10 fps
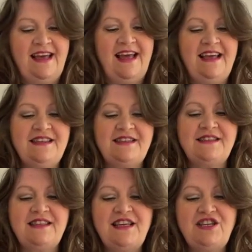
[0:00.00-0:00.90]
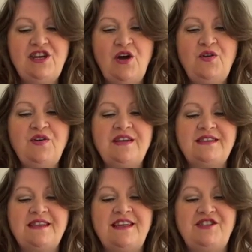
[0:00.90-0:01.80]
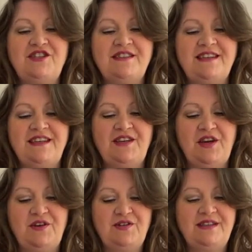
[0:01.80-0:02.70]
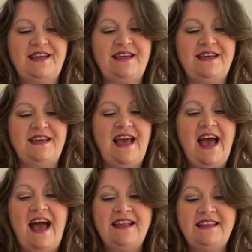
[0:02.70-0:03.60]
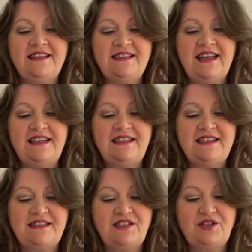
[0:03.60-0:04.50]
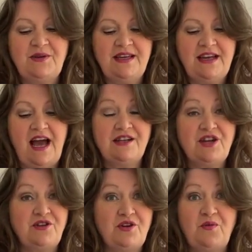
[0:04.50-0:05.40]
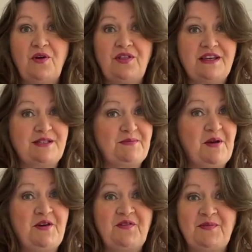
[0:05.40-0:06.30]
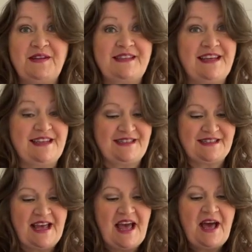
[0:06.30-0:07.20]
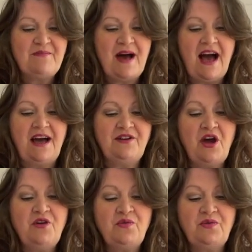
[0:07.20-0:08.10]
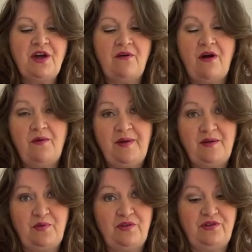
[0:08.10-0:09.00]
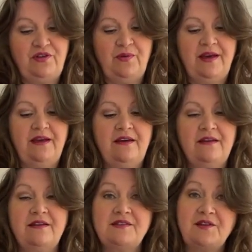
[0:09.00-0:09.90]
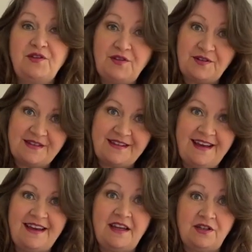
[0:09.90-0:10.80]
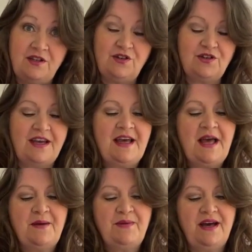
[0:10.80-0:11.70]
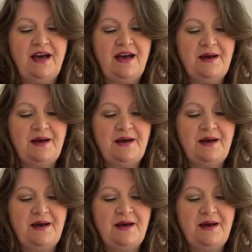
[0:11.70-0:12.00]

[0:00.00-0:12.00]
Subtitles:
It's the Yoga Teacher Tea Cozy. And this lady's doing, I don't know what this movement is, but I know there are people that do it because I Googled it and had a look. But